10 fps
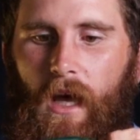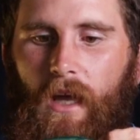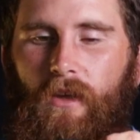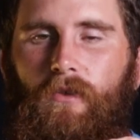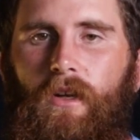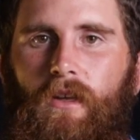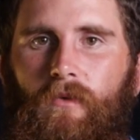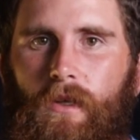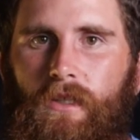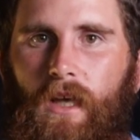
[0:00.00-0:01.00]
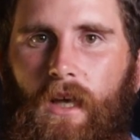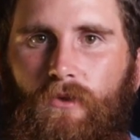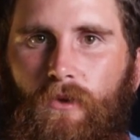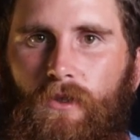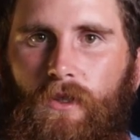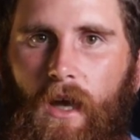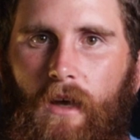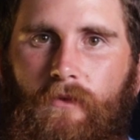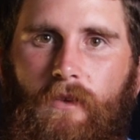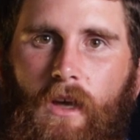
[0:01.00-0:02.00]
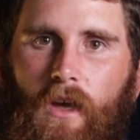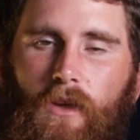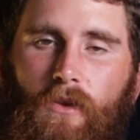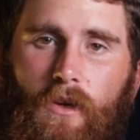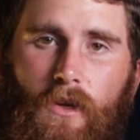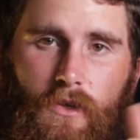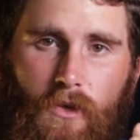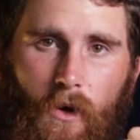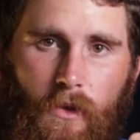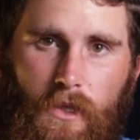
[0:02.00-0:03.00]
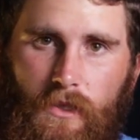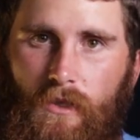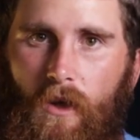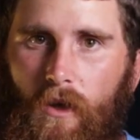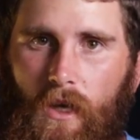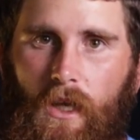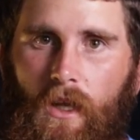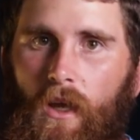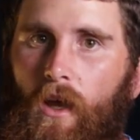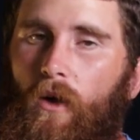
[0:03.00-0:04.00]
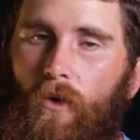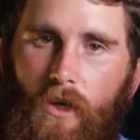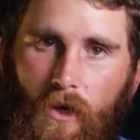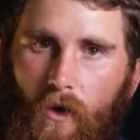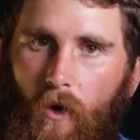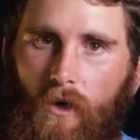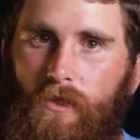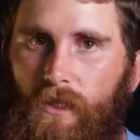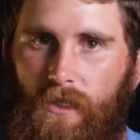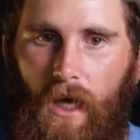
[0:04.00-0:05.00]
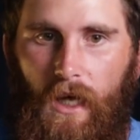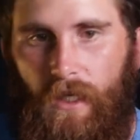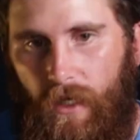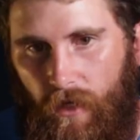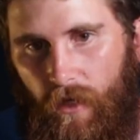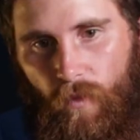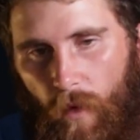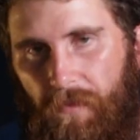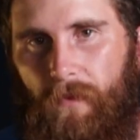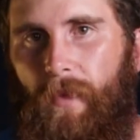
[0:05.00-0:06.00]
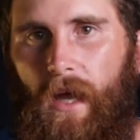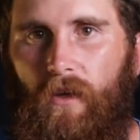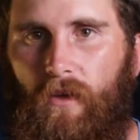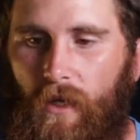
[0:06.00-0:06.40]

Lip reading: on how you rig it, what size hooks you have, you can troll these slowly, or you can cast these out and you can whip it back.